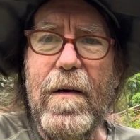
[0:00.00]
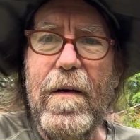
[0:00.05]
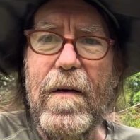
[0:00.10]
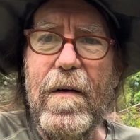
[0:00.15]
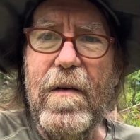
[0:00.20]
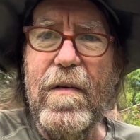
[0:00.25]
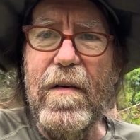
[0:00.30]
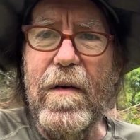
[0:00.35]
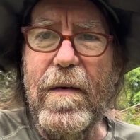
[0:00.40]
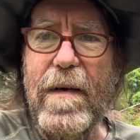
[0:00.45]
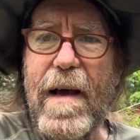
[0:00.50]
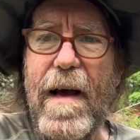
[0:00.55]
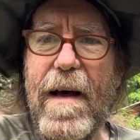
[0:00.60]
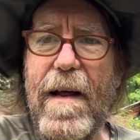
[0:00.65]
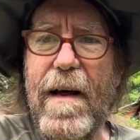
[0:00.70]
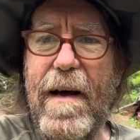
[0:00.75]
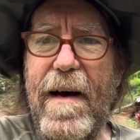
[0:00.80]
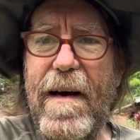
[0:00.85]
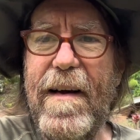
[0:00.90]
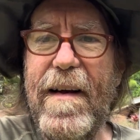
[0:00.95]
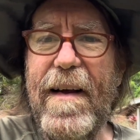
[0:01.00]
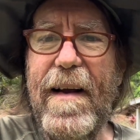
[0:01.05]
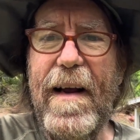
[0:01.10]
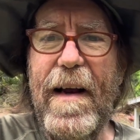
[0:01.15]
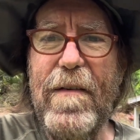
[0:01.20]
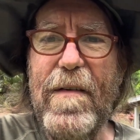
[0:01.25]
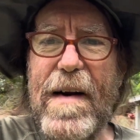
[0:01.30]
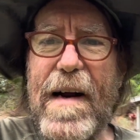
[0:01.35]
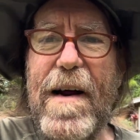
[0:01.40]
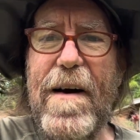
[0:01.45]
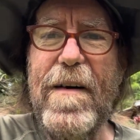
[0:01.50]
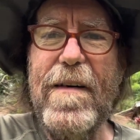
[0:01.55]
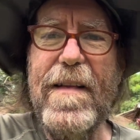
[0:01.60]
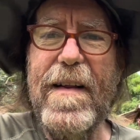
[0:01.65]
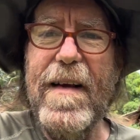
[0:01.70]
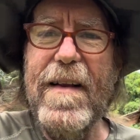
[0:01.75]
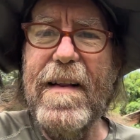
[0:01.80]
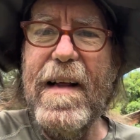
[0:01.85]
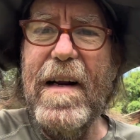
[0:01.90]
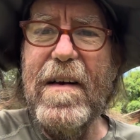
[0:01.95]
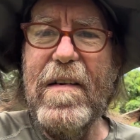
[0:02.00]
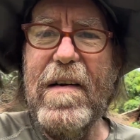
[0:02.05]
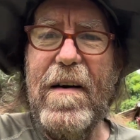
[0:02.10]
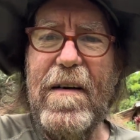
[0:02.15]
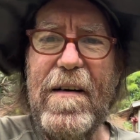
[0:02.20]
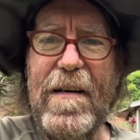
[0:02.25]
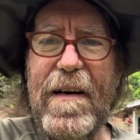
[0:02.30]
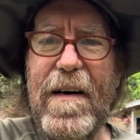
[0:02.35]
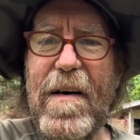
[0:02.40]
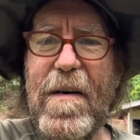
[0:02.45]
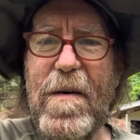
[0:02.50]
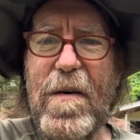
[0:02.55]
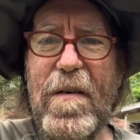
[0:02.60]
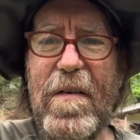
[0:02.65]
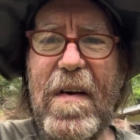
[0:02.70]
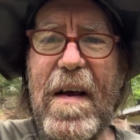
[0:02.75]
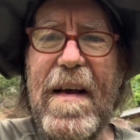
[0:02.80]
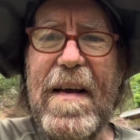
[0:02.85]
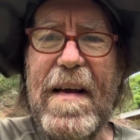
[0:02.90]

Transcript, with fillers: So yeah, every now and then that's how it goes.